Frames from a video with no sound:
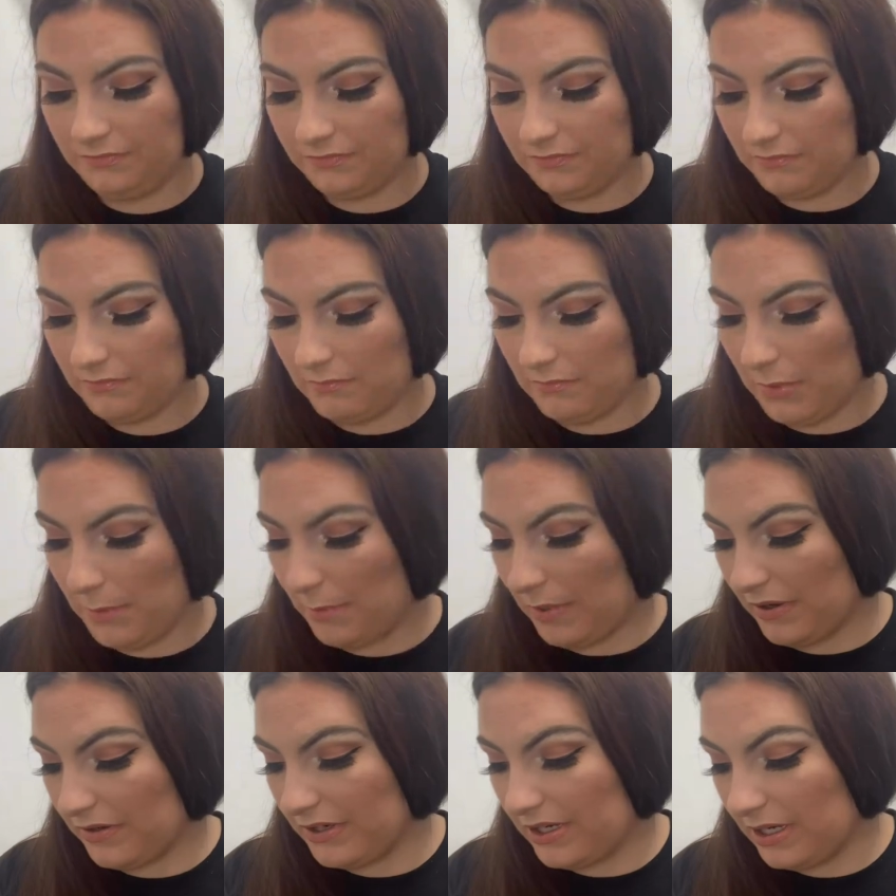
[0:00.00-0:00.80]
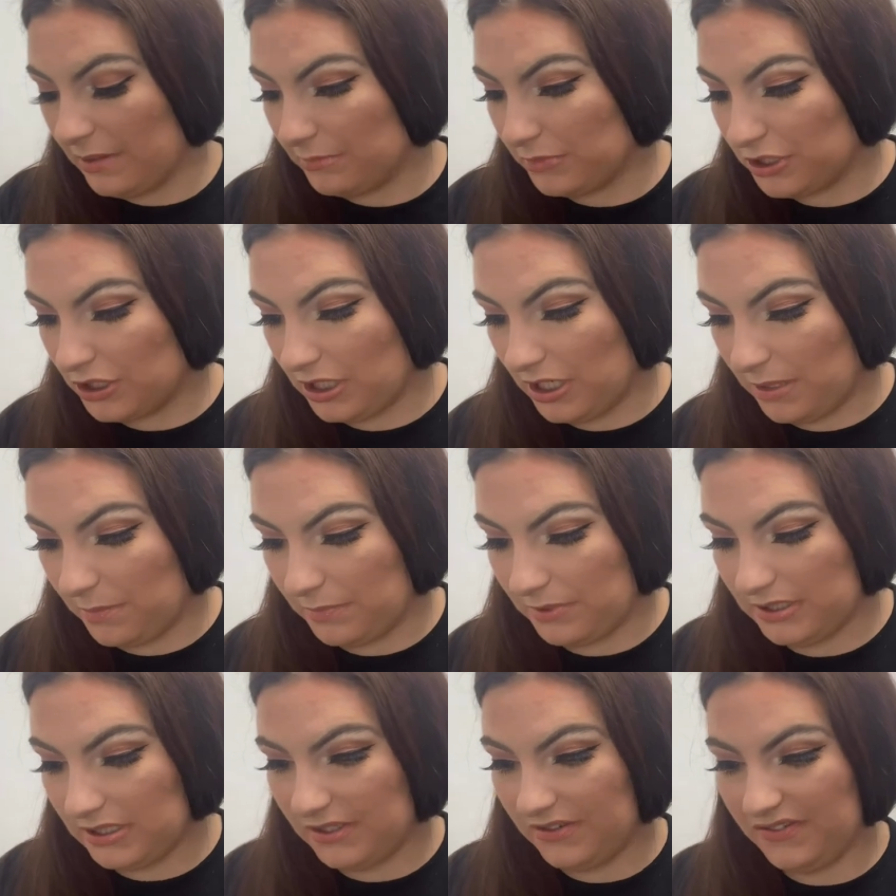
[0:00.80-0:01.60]
My Boreum Shape
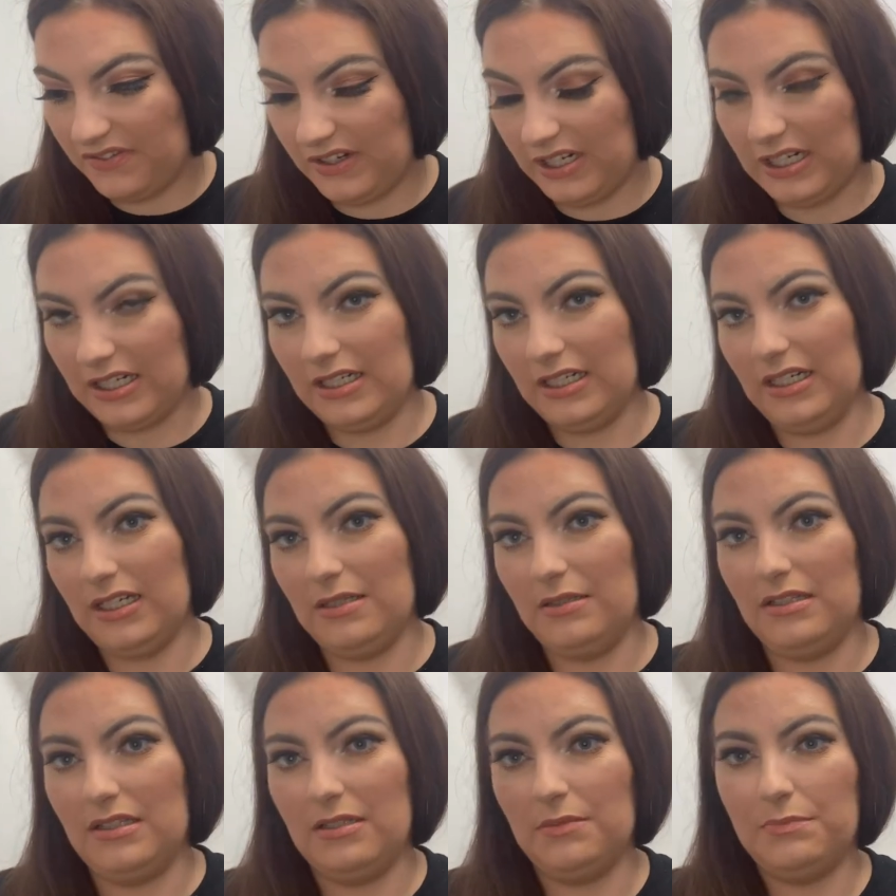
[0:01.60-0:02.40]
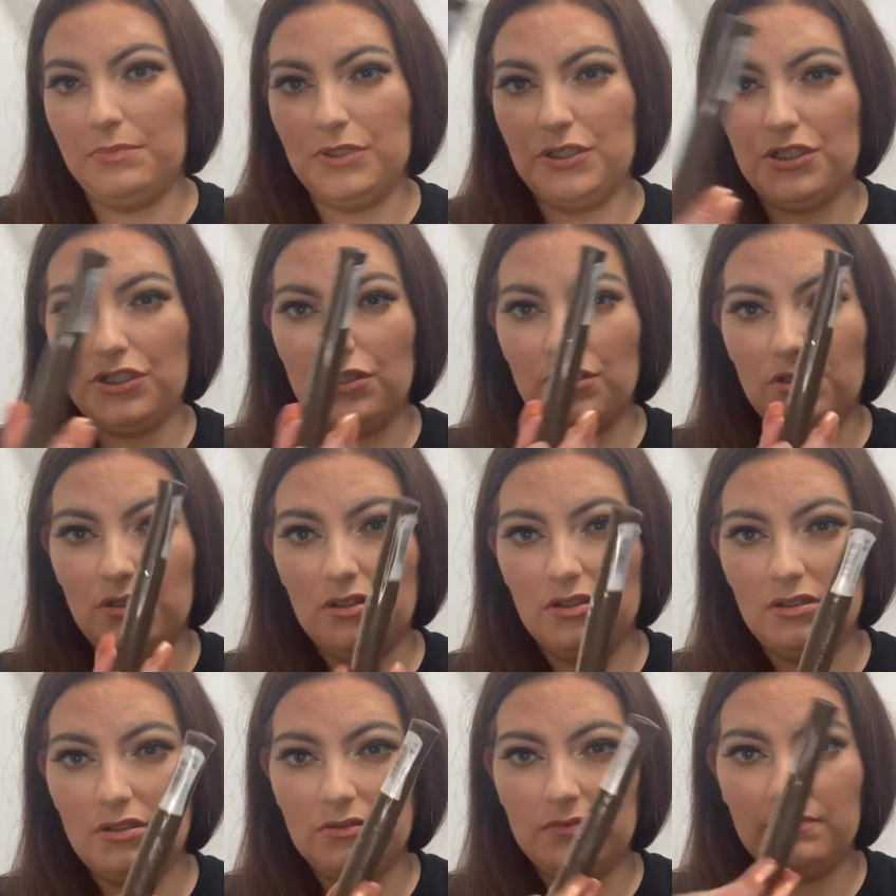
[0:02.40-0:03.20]
and Define, and the
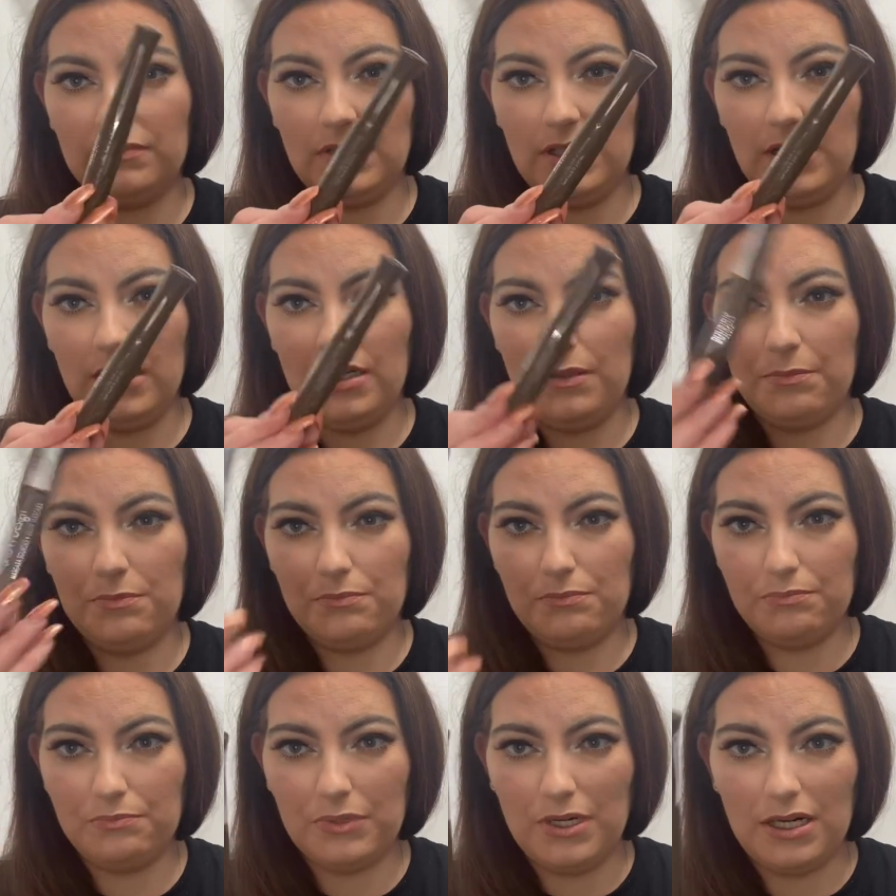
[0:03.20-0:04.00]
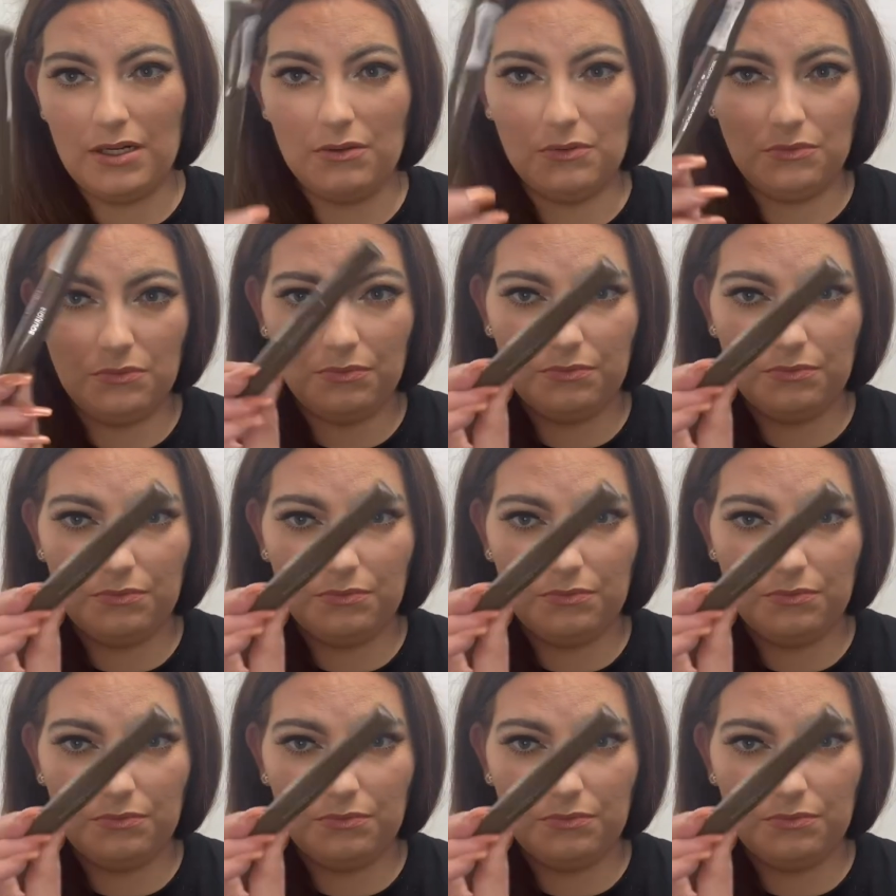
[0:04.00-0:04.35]
Bajor Brow